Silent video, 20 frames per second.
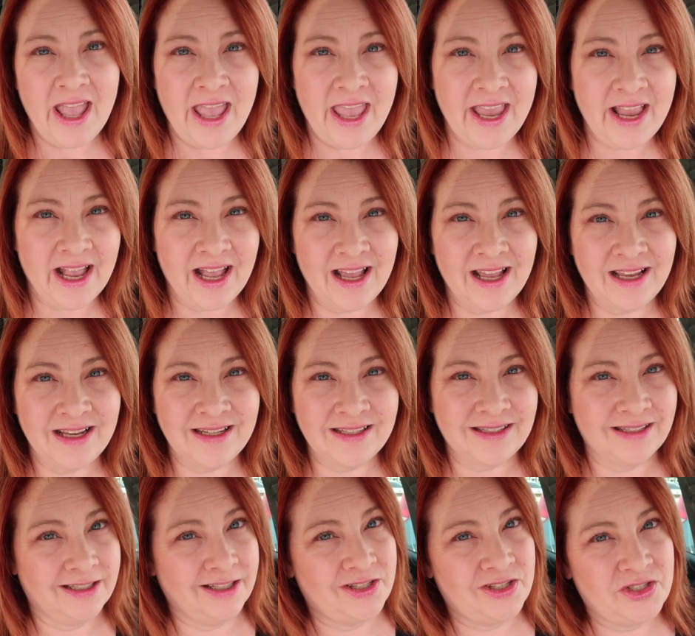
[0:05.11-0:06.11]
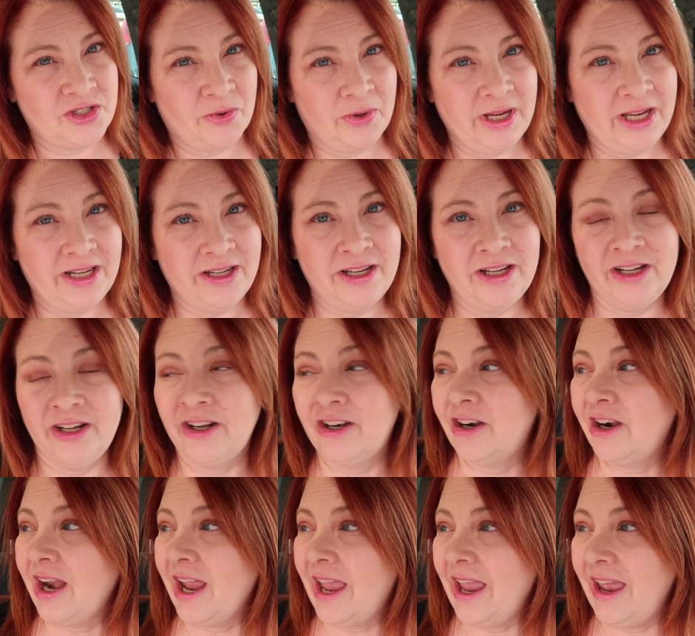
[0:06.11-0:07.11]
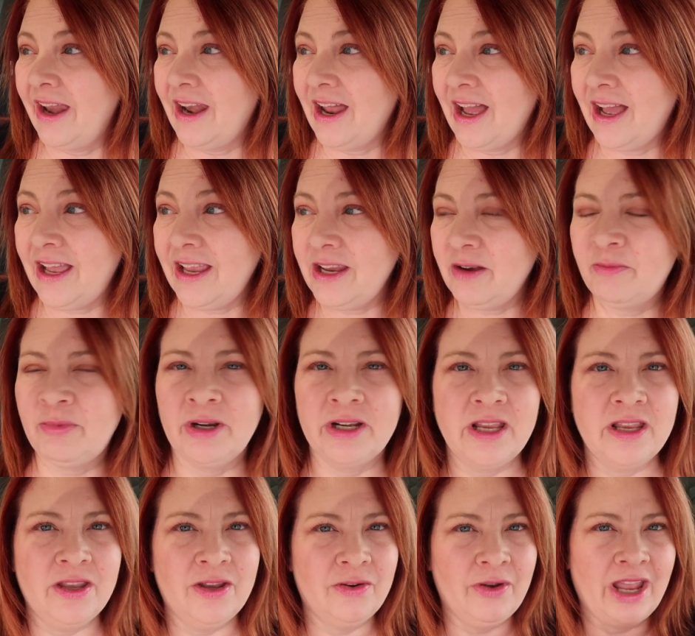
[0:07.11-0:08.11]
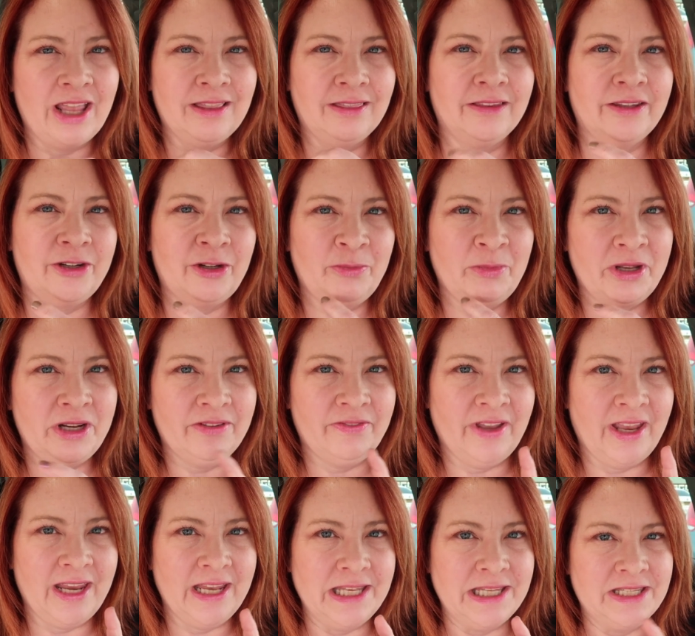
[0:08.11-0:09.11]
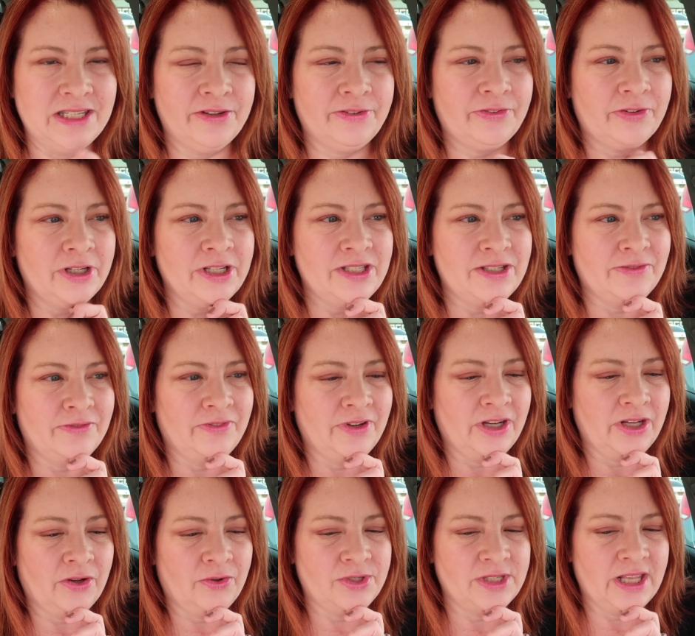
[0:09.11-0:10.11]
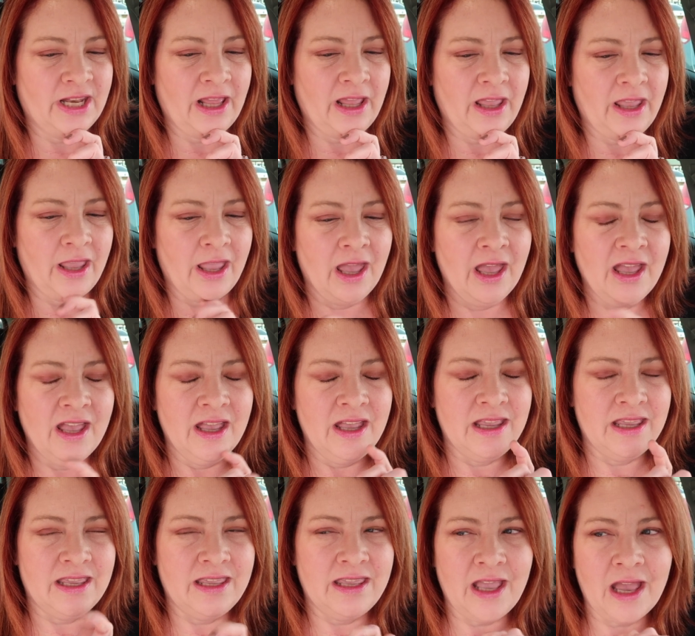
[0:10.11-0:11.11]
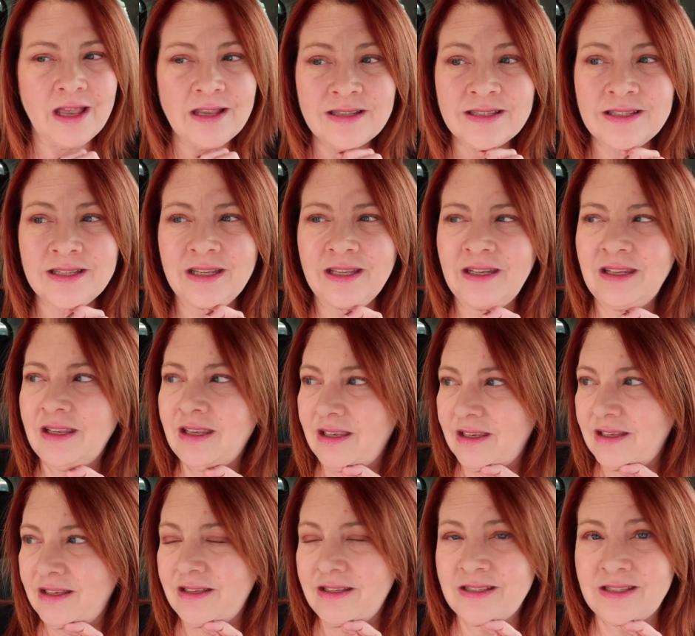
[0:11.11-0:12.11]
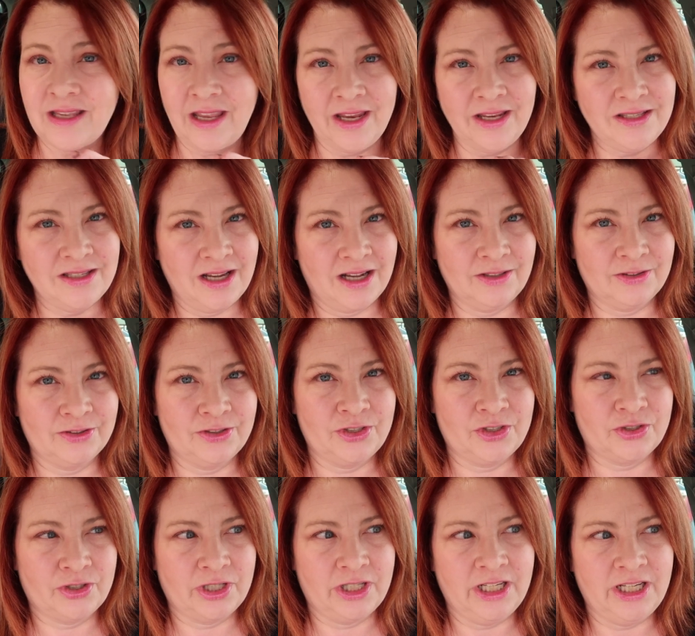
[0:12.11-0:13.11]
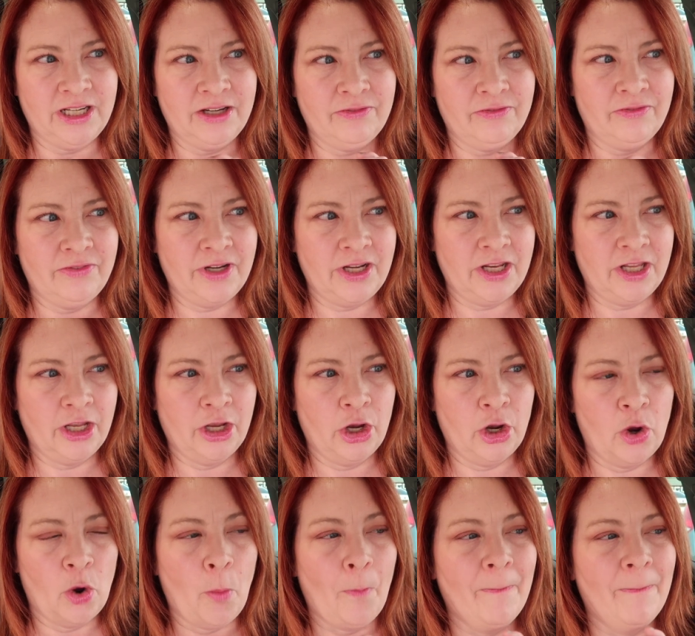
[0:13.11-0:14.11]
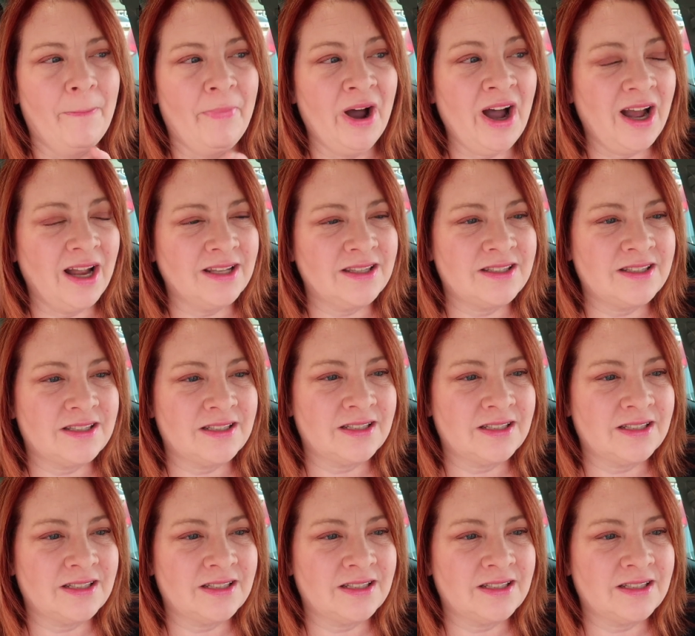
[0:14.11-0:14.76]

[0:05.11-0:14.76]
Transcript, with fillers: Hey guys, it's Joanne here, and I am bringing you a little bit of a different video today. Yes, it is a Dollar Tree video, but